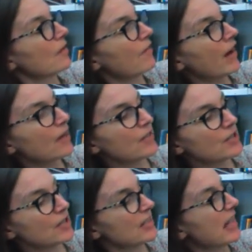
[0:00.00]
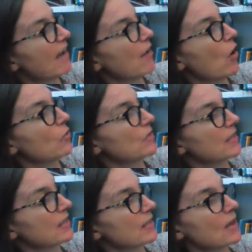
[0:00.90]
Fire engines have
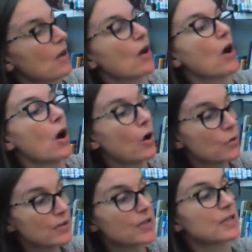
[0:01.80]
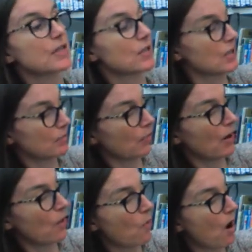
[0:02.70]
hoses. Hoses
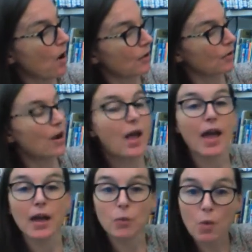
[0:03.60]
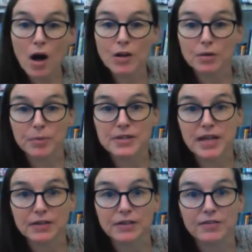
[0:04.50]
spray water, and water puts
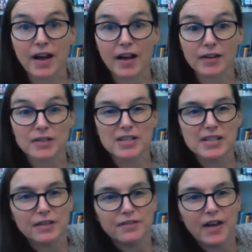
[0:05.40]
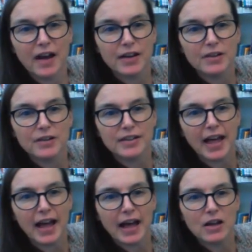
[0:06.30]
out the fire. You see the fire in
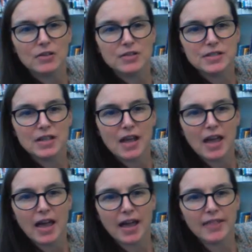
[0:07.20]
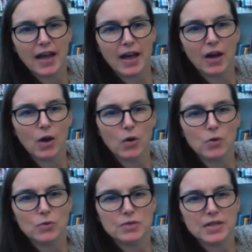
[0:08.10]
that house? And that
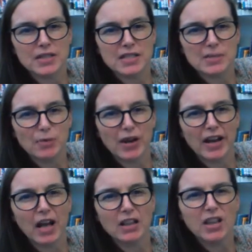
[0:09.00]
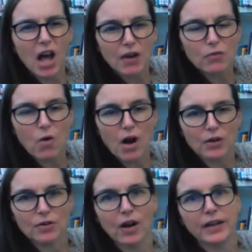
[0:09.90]
hose is spraying a lot of
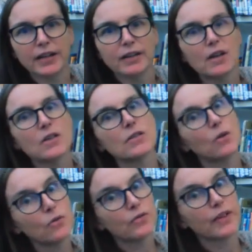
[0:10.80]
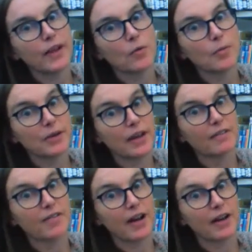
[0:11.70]
water on it. So hopefully that will put that
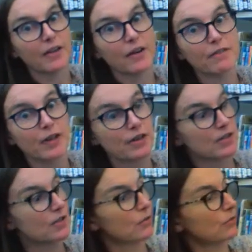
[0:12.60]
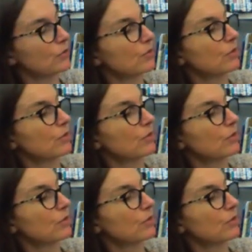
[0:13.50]
fire out very soon.